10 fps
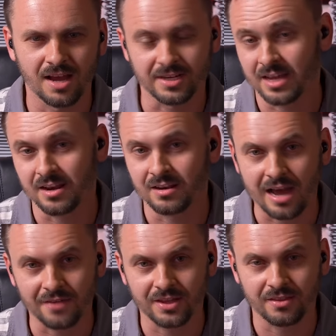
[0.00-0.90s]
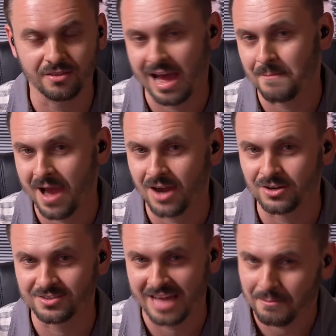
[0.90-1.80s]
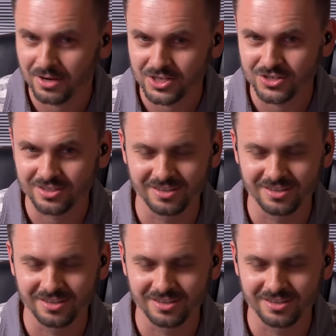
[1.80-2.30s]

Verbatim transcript: again, not that that matters that much,